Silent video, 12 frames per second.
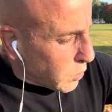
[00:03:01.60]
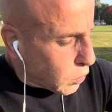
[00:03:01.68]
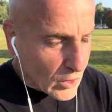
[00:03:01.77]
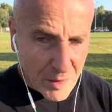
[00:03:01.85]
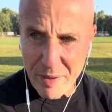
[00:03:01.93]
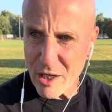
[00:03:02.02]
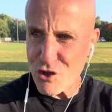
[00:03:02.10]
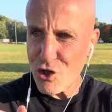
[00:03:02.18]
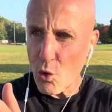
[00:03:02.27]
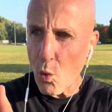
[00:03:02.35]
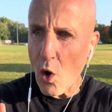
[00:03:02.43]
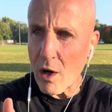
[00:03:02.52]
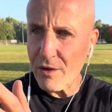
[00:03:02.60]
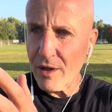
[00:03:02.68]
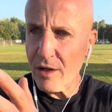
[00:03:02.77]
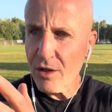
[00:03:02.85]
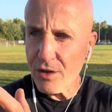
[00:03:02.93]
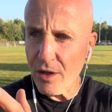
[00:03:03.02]
compels you to walk
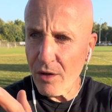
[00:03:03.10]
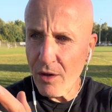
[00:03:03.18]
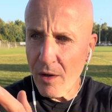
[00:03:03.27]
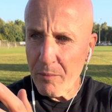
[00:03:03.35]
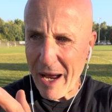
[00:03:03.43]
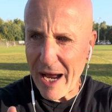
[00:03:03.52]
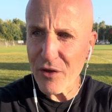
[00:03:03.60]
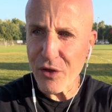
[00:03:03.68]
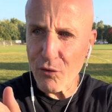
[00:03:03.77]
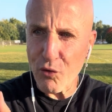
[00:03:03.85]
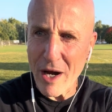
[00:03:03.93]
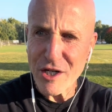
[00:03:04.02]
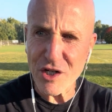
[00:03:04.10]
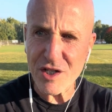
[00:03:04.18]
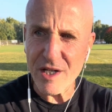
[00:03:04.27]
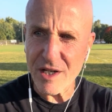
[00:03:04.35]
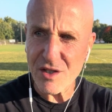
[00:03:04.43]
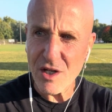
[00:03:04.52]
the path of
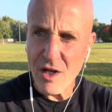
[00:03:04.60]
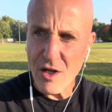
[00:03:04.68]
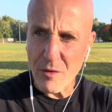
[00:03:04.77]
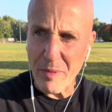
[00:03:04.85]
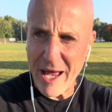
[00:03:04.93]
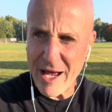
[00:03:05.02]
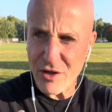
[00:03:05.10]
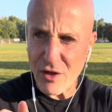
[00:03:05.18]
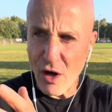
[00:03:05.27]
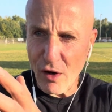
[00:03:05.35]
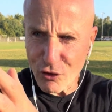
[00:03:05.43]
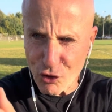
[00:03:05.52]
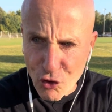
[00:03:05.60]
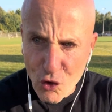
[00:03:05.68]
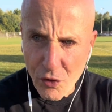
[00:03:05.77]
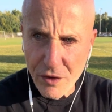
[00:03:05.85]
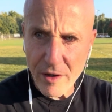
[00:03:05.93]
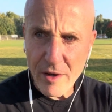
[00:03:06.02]
righteousness, the path of
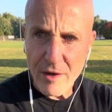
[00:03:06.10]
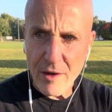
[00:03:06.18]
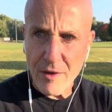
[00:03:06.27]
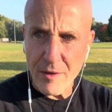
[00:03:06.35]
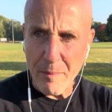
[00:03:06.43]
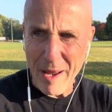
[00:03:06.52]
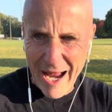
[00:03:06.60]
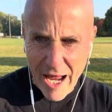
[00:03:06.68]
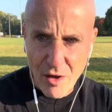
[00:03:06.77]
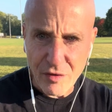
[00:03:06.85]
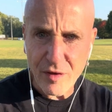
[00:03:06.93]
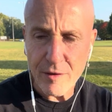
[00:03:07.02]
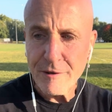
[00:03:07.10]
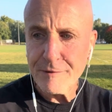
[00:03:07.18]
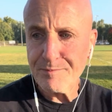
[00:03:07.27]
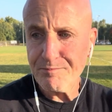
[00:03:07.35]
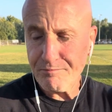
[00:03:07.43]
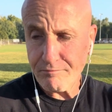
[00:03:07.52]
truth, the path
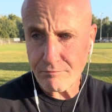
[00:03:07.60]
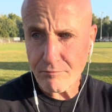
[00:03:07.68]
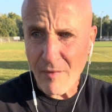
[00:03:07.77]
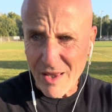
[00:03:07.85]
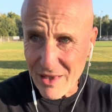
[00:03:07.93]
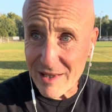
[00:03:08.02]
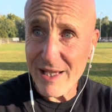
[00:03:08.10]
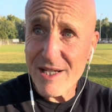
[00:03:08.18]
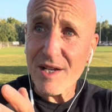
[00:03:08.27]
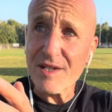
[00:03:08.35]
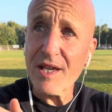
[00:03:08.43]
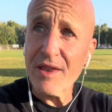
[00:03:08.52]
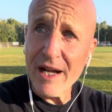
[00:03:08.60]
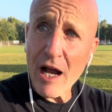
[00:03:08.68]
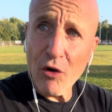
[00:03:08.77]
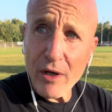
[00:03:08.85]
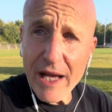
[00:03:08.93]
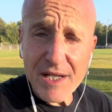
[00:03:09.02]
that leads us to the
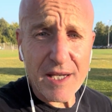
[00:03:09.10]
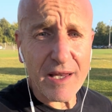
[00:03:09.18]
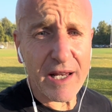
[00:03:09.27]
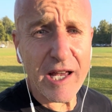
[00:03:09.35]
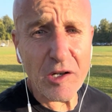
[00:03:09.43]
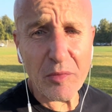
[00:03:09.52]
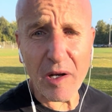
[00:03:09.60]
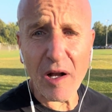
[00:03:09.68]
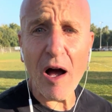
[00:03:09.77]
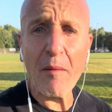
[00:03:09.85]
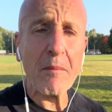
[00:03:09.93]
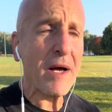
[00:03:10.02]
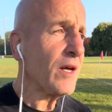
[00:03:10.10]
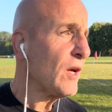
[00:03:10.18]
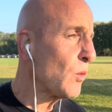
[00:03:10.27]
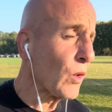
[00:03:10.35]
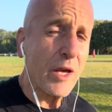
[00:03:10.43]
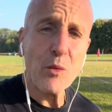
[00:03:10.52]
narrow gates of the kingdom to come,
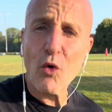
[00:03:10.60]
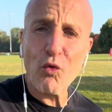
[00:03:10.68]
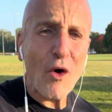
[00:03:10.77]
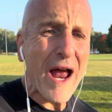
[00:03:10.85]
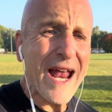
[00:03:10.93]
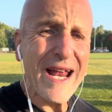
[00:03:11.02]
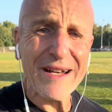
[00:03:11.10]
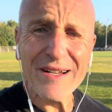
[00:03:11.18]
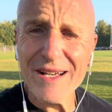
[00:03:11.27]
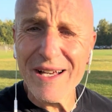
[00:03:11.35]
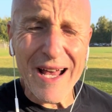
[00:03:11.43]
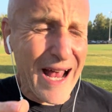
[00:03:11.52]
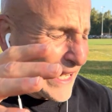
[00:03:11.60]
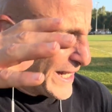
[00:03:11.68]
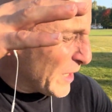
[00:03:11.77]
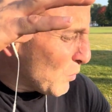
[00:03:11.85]
where he will reign and he